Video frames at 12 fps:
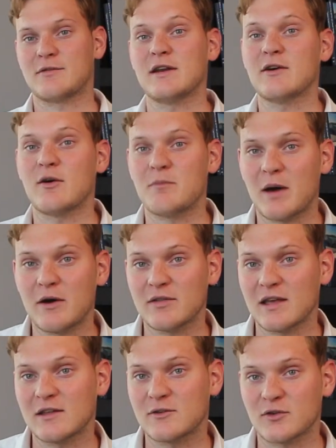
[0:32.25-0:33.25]
video
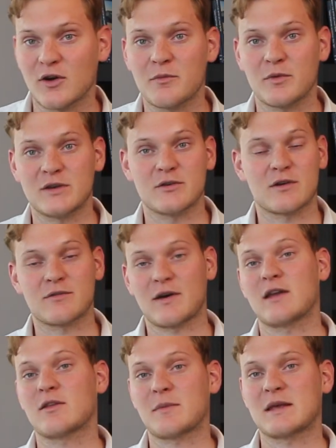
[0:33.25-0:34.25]
about that drop, which you can
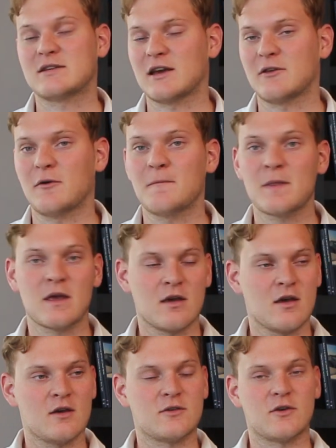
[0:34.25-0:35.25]
find on my channel.
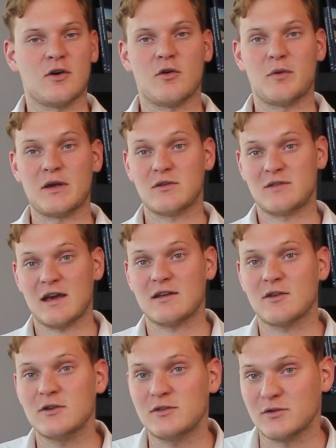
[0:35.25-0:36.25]
So when you
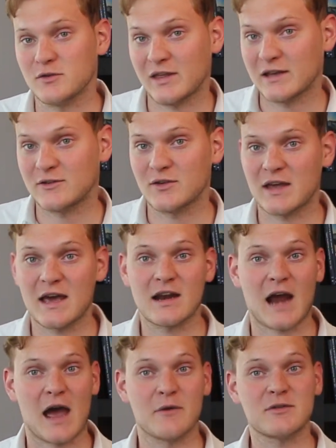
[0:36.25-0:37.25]
take those two things
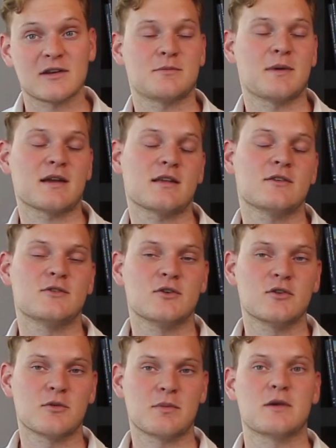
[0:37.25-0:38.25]
together, I was expecting
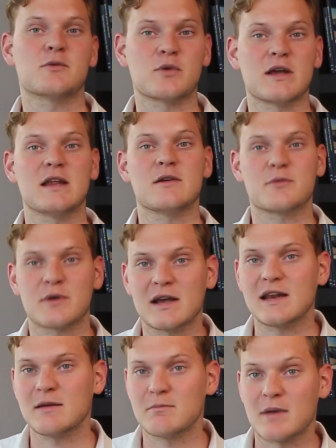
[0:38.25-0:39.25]
June to be
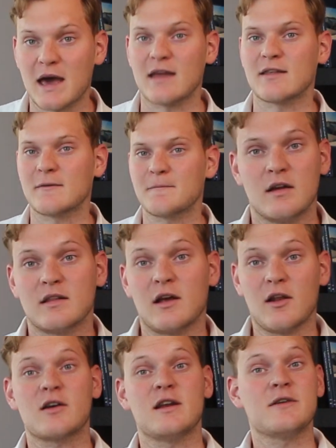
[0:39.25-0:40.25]
really bad.
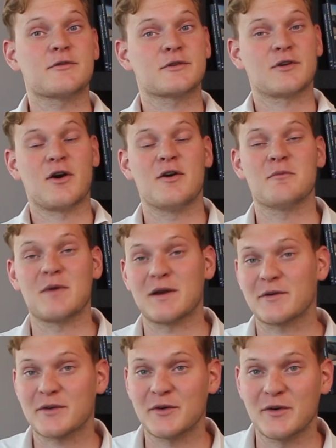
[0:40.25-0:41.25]
Now luckily for some
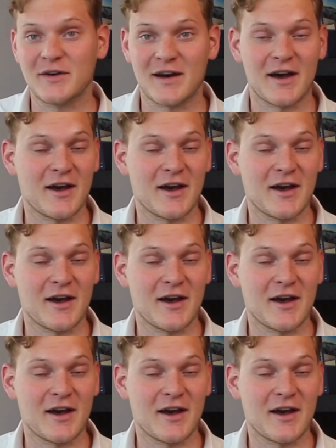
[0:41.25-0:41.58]
miracle,